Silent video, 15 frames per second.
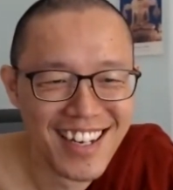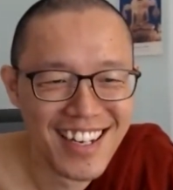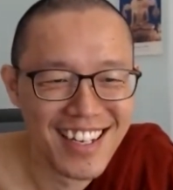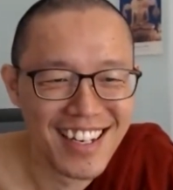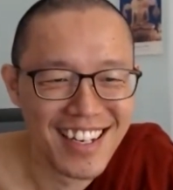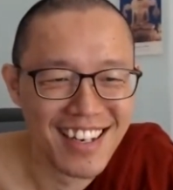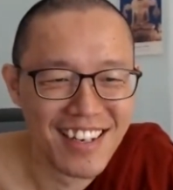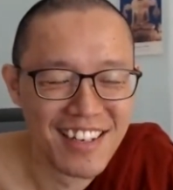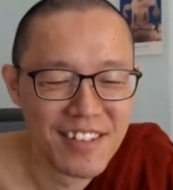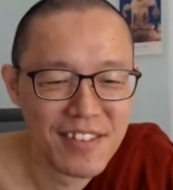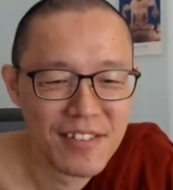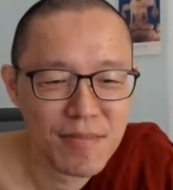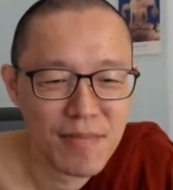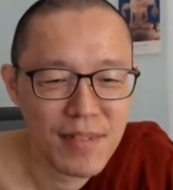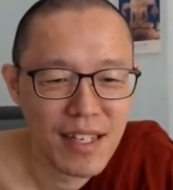Yeah.
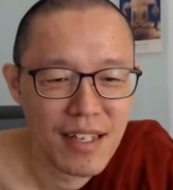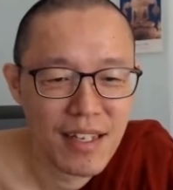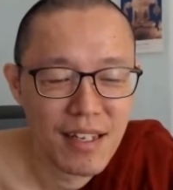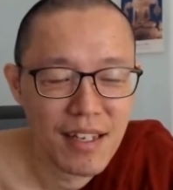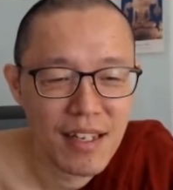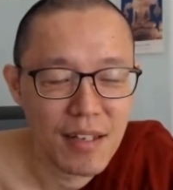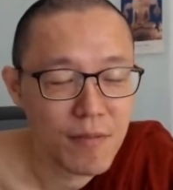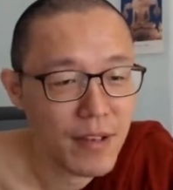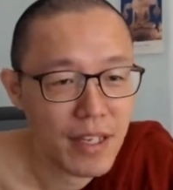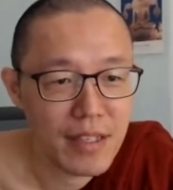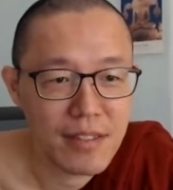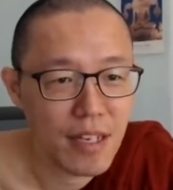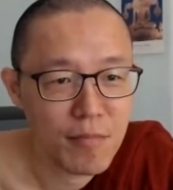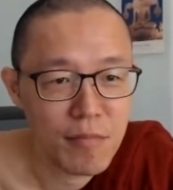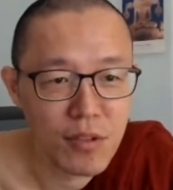In fact,
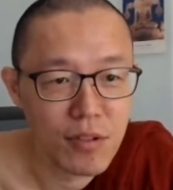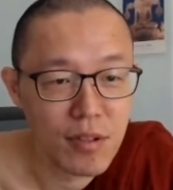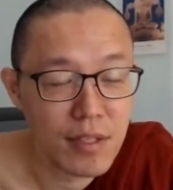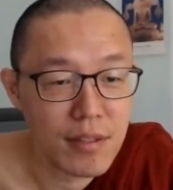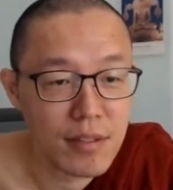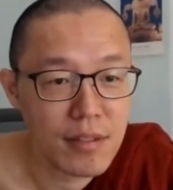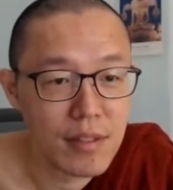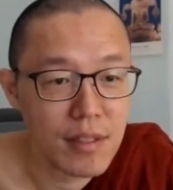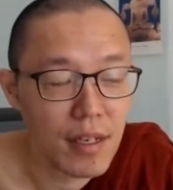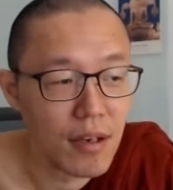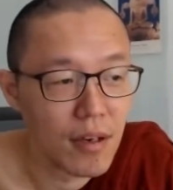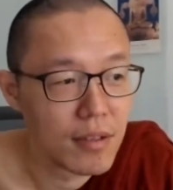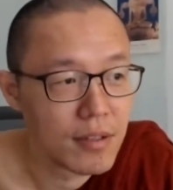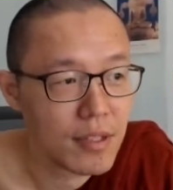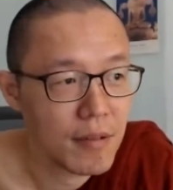some students
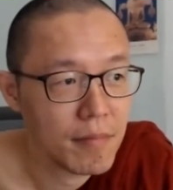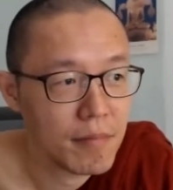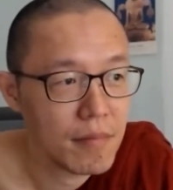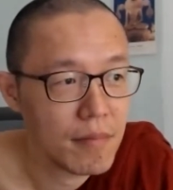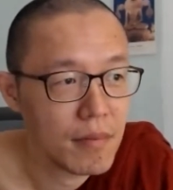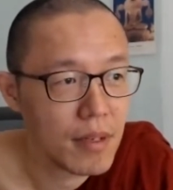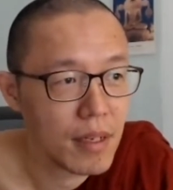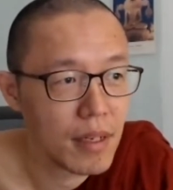or some